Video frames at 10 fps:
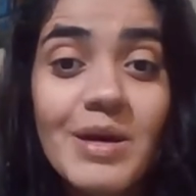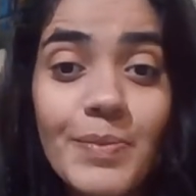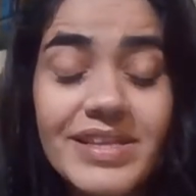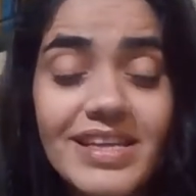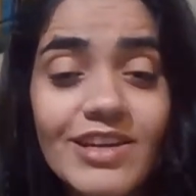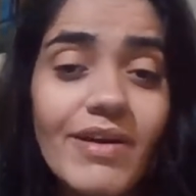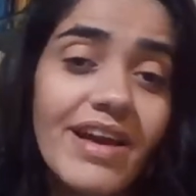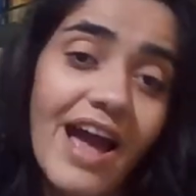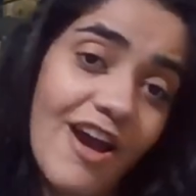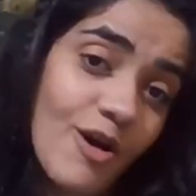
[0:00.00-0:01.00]
But
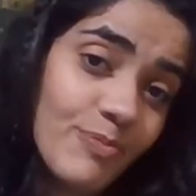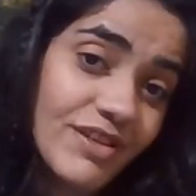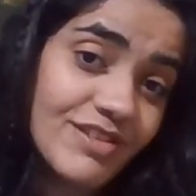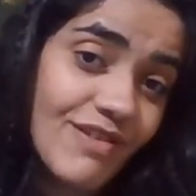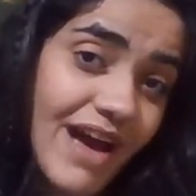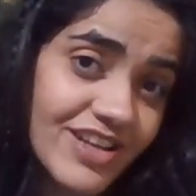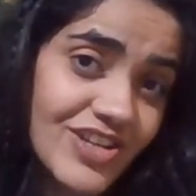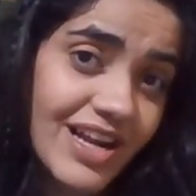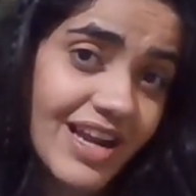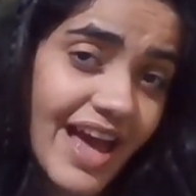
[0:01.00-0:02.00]
anyway, I hope that you
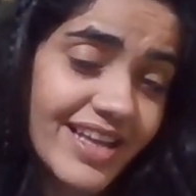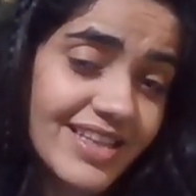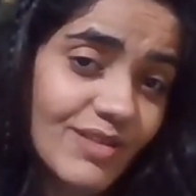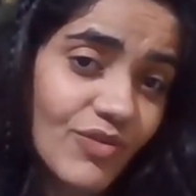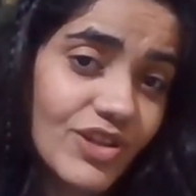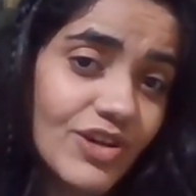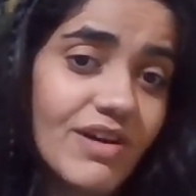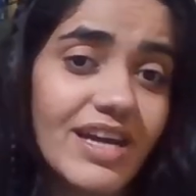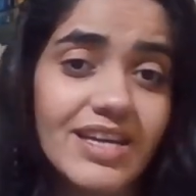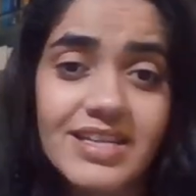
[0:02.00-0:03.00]
actually like that
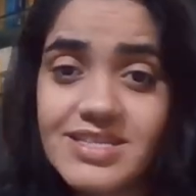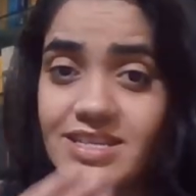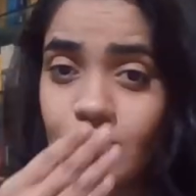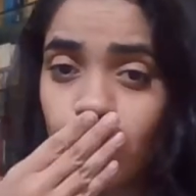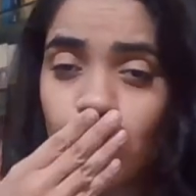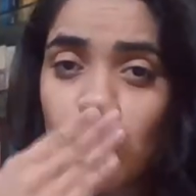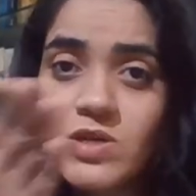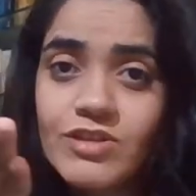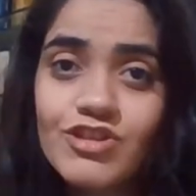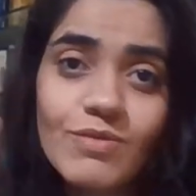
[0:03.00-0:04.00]
video, and I see you
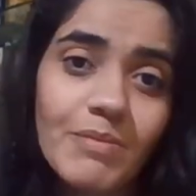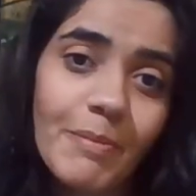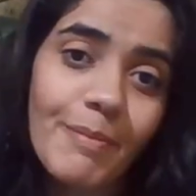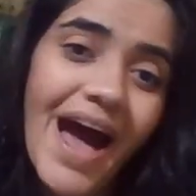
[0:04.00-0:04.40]
soon.